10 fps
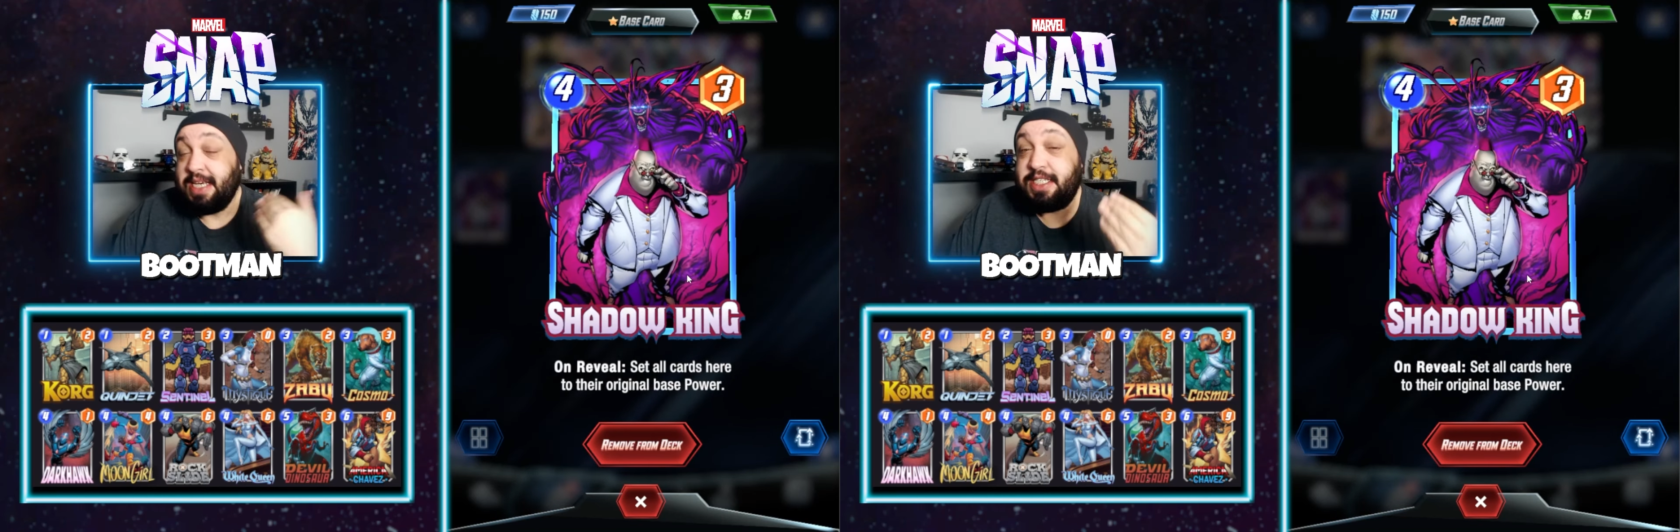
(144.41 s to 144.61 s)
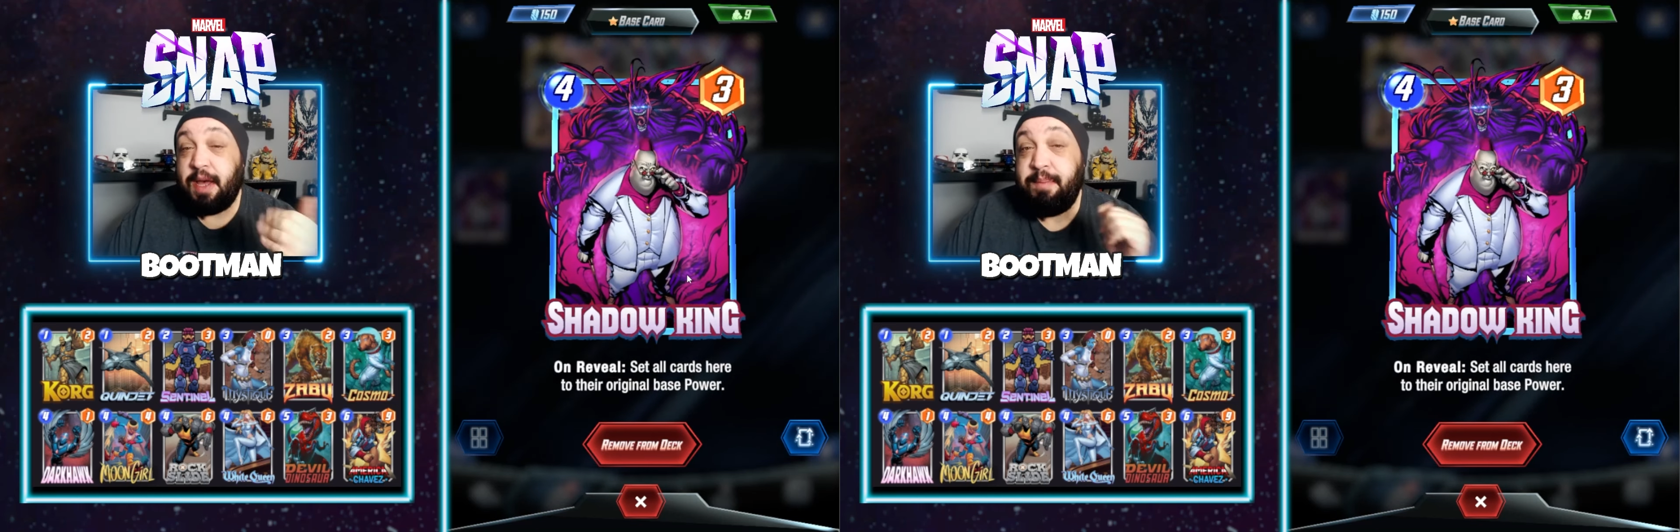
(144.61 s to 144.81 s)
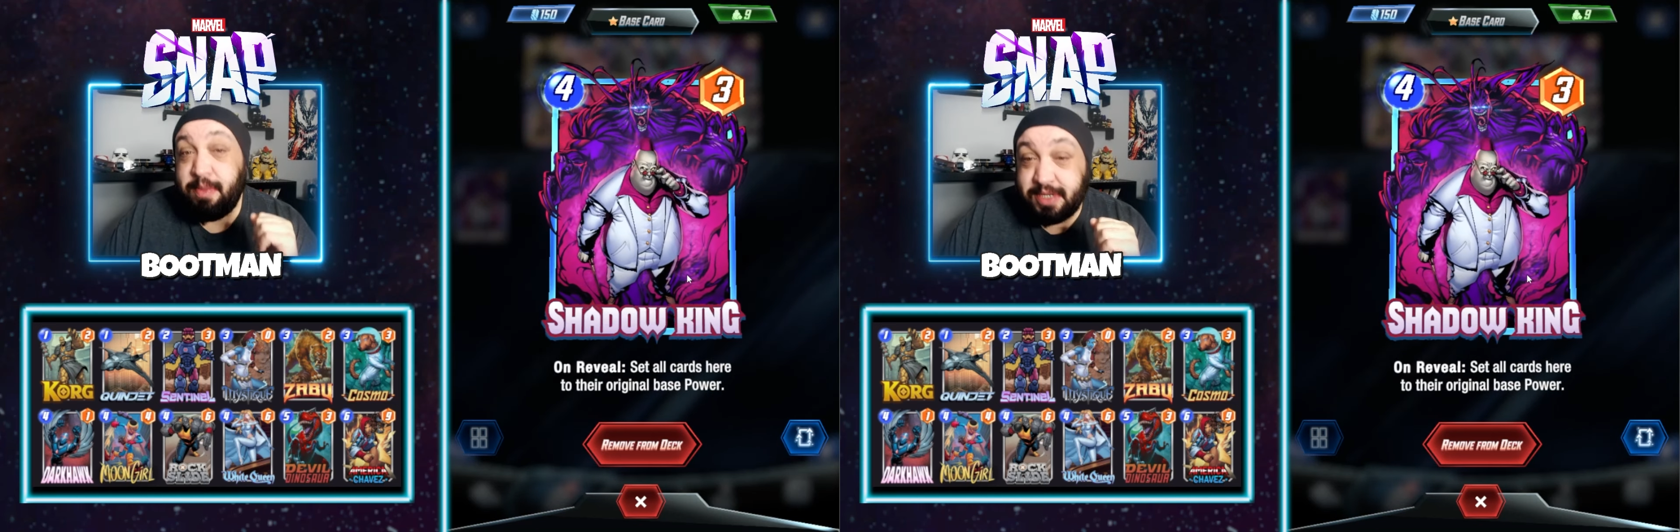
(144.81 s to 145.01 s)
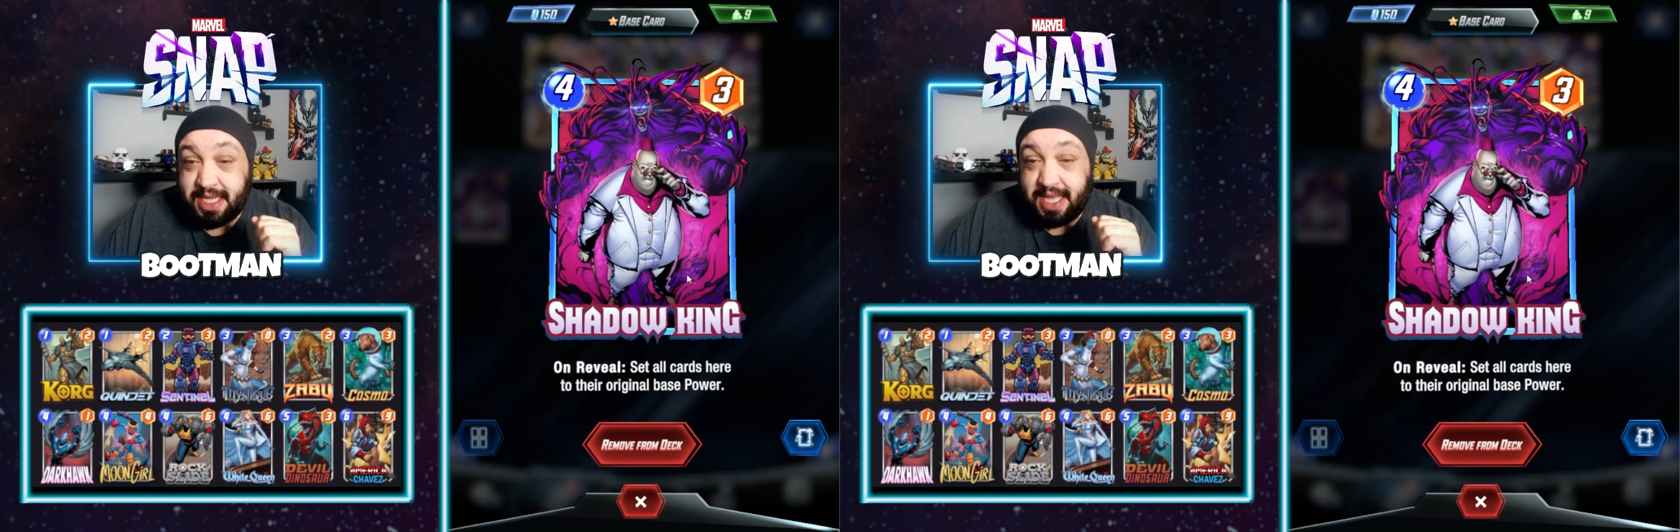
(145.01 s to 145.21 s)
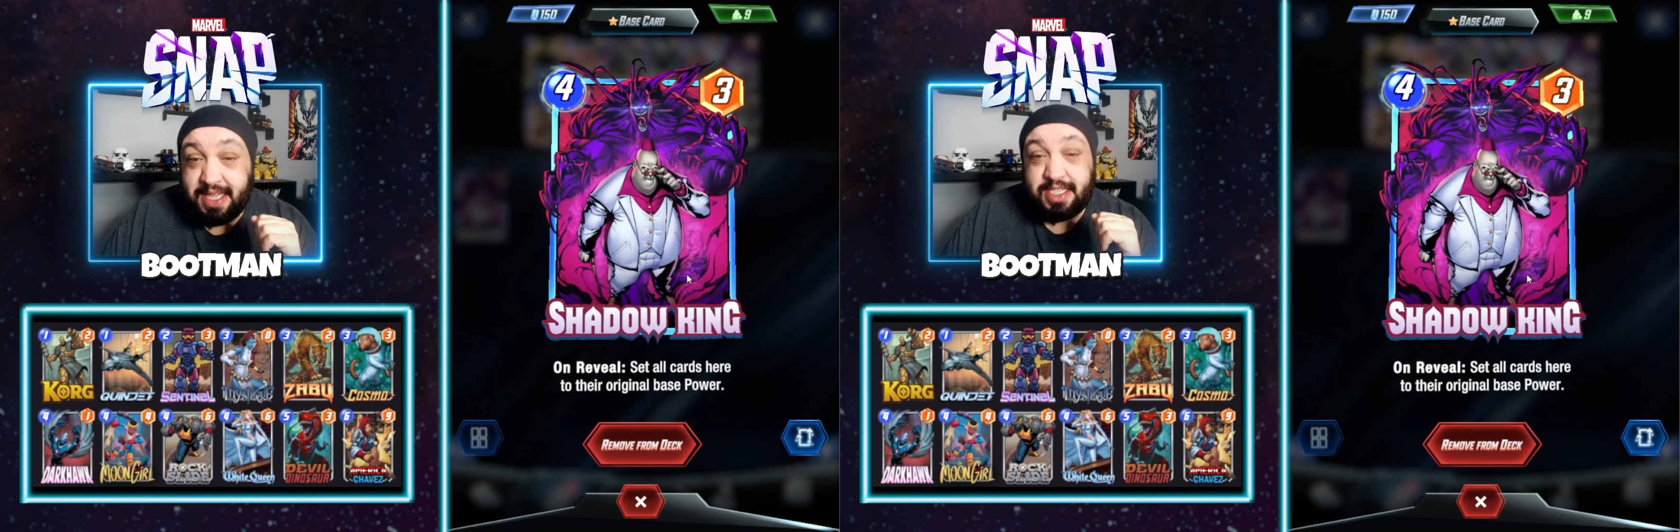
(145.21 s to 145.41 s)
Some people
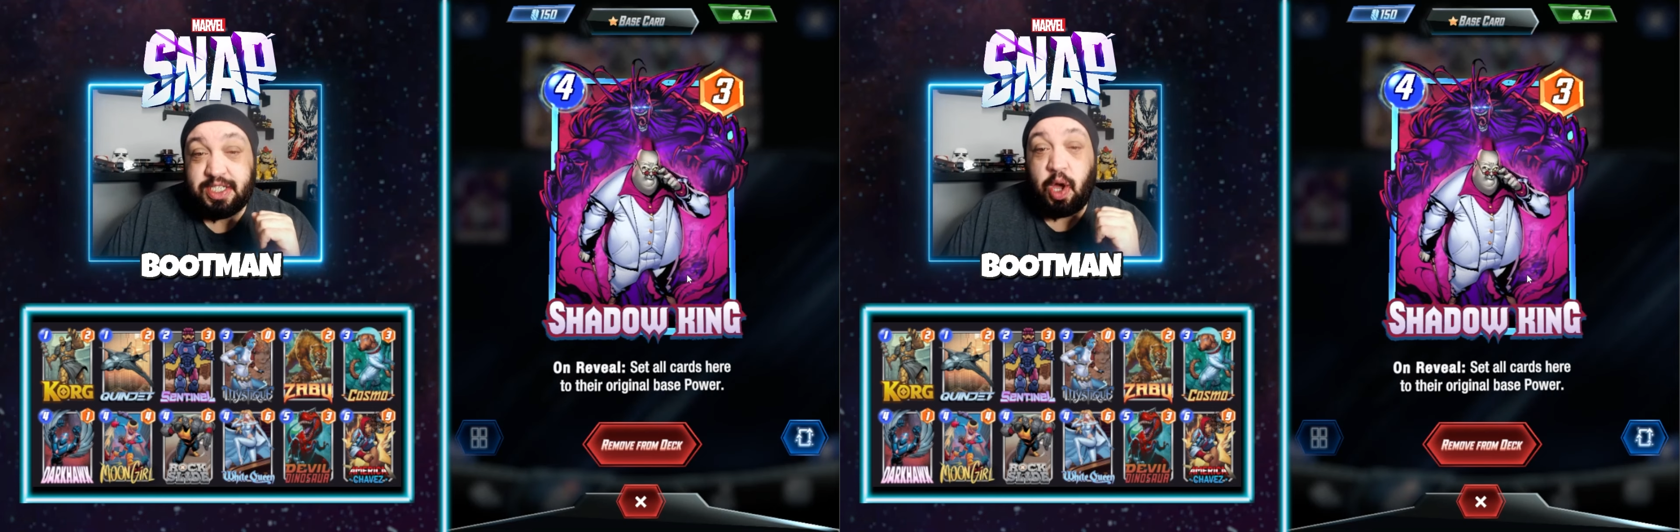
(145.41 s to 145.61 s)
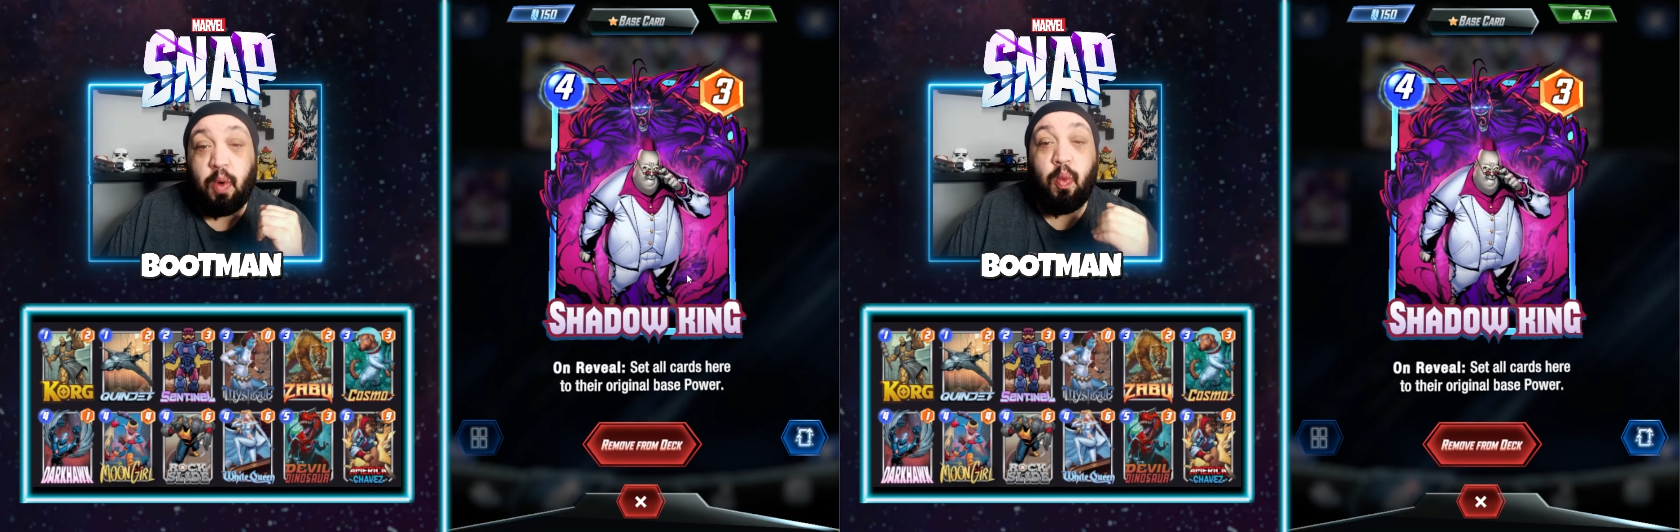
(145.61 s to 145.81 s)
say this is a